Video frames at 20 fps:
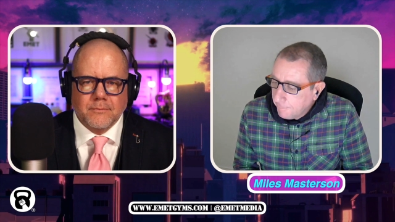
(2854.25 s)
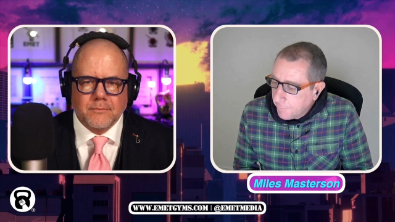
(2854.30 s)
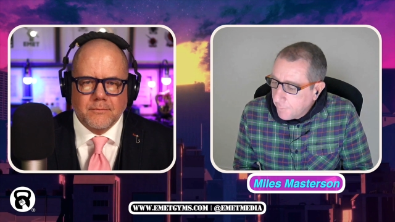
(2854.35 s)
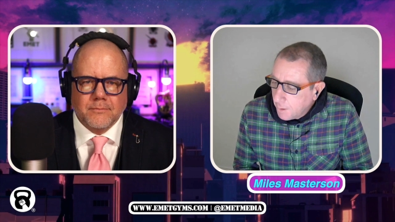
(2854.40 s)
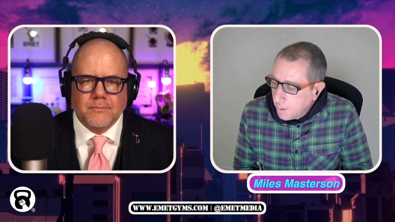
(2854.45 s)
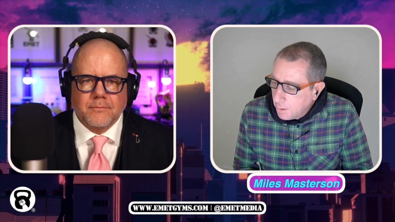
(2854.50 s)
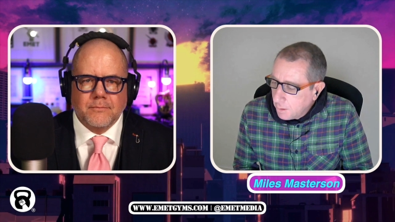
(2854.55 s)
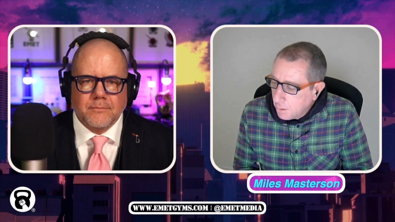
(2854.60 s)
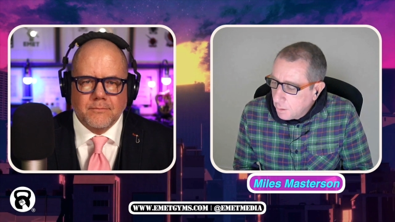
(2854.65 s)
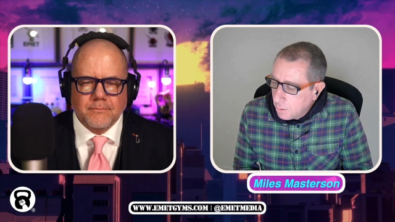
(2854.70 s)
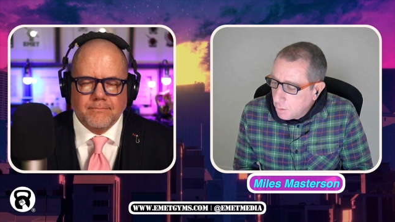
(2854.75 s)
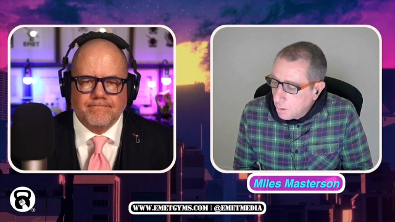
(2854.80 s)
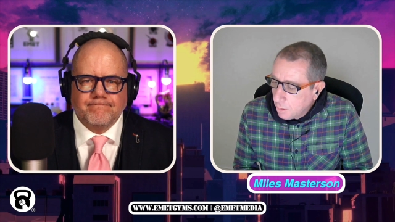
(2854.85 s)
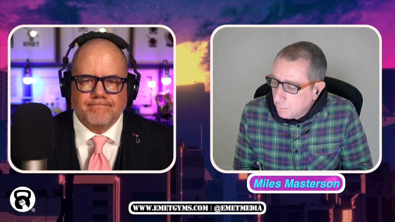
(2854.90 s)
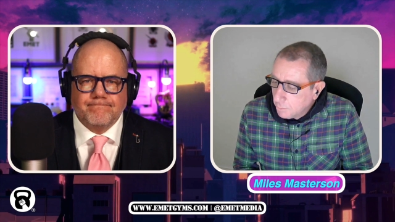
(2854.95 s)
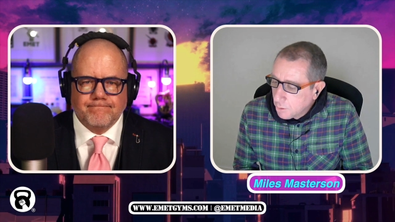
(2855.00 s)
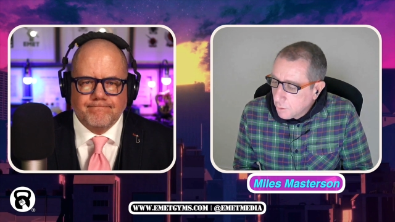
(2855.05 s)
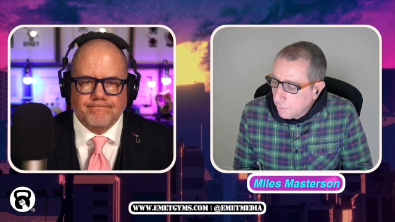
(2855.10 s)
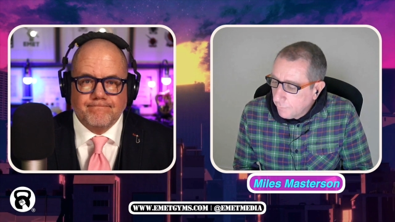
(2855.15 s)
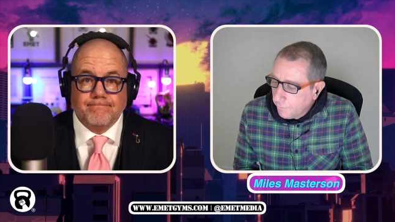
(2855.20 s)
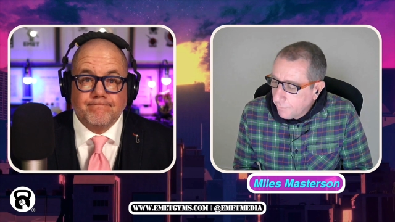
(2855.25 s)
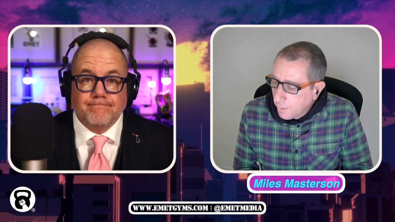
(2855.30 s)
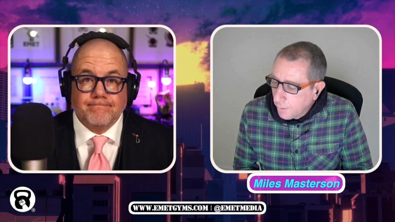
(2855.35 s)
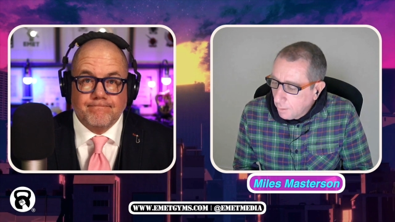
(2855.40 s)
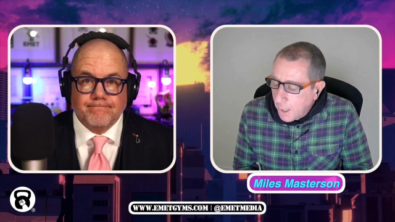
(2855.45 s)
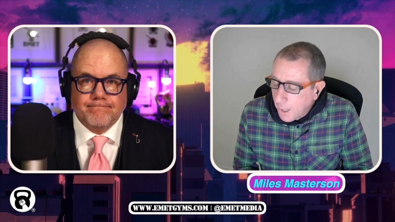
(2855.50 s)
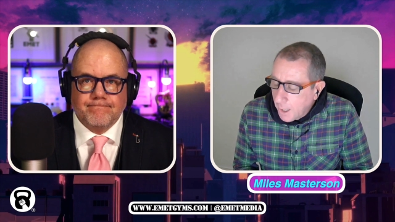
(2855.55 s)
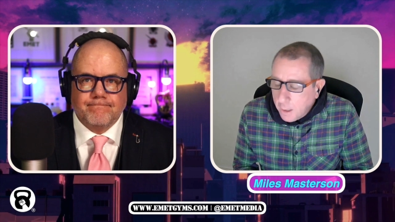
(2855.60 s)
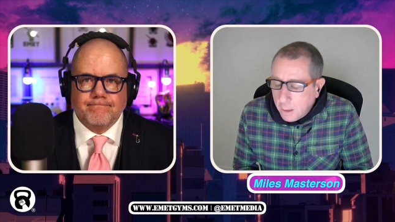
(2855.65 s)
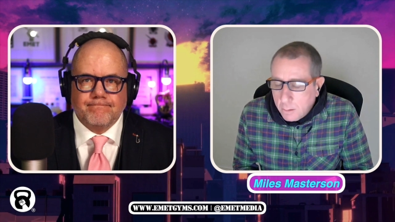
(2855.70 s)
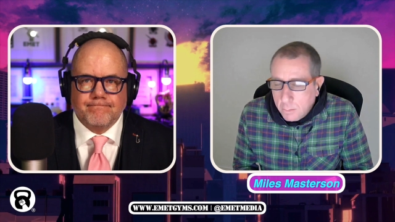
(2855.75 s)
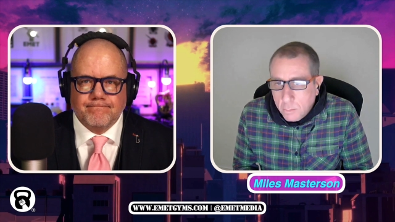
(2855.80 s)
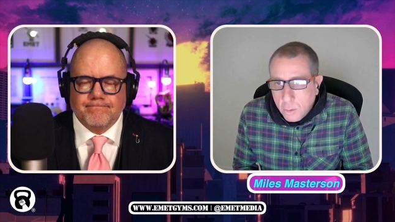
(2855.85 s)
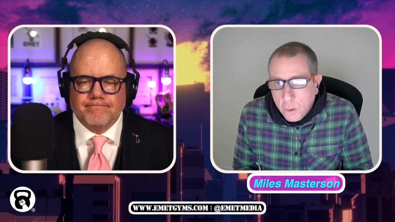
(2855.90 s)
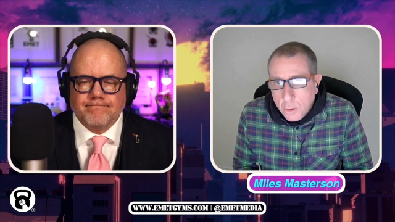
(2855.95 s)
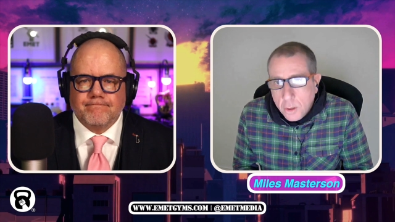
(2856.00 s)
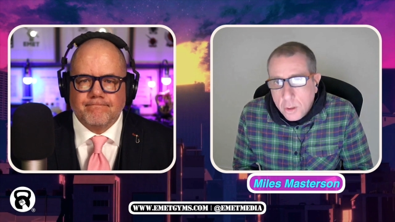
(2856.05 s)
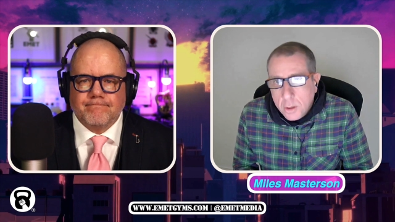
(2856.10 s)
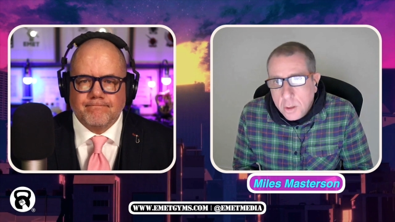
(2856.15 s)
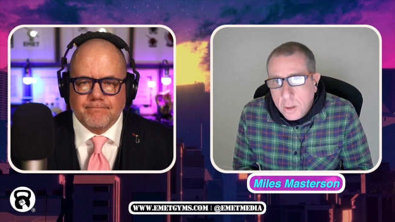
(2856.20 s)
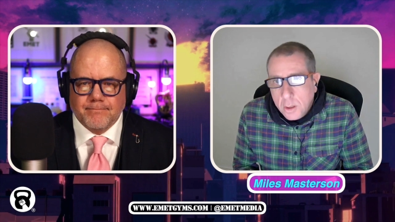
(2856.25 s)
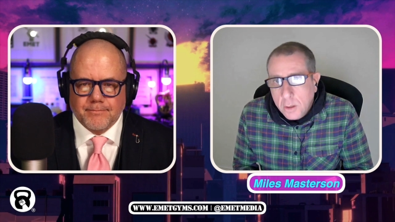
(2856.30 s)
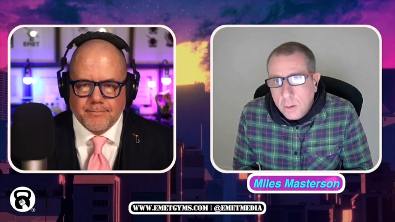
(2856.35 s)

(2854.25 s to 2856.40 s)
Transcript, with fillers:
Speaker 1: In terms of the greater community,